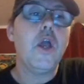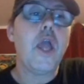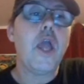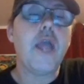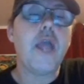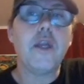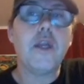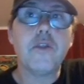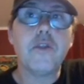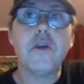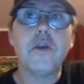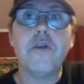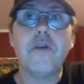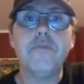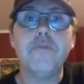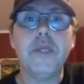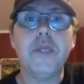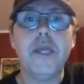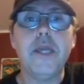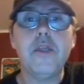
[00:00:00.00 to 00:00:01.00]
and other
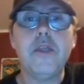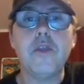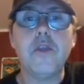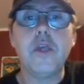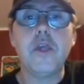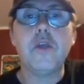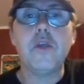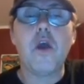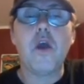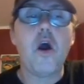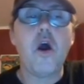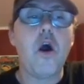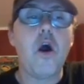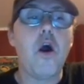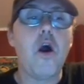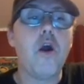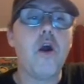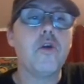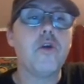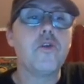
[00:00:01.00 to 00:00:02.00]
government agencies
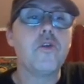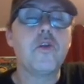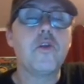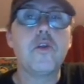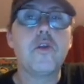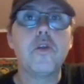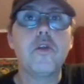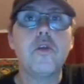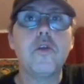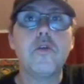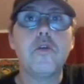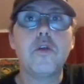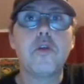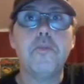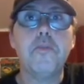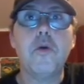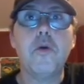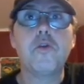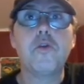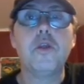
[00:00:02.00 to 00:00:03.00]
are
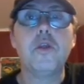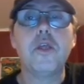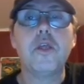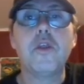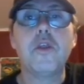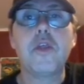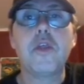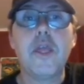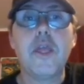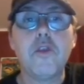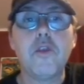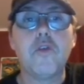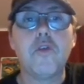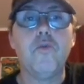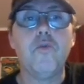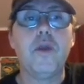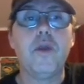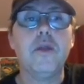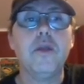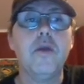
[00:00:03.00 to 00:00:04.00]
supposedly
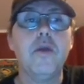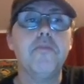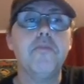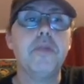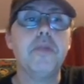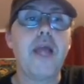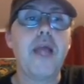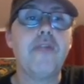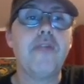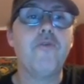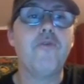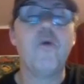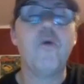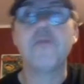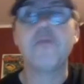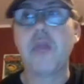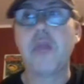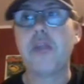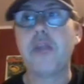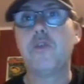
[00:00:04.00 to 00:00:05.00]
censoring
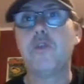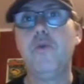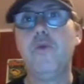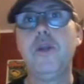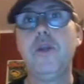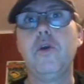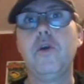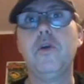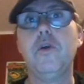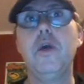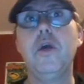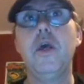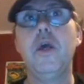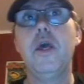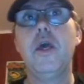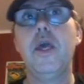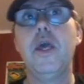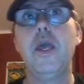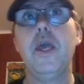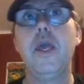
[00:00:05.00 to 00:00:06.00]
platforms like Twitter,
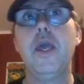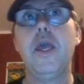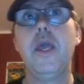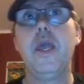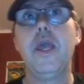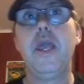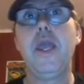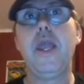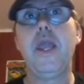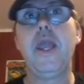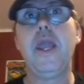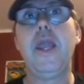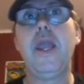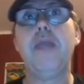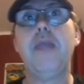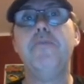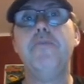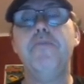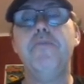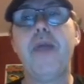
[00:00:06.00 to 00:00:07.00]

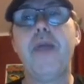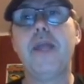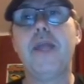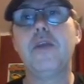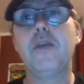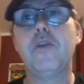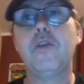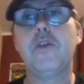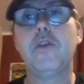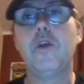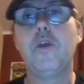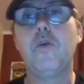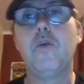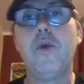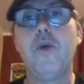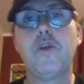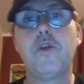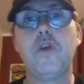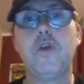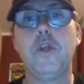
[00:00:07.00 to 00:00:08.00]
it begs the
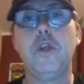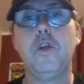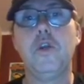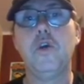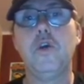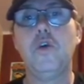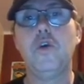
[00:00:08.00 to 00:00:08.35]
question,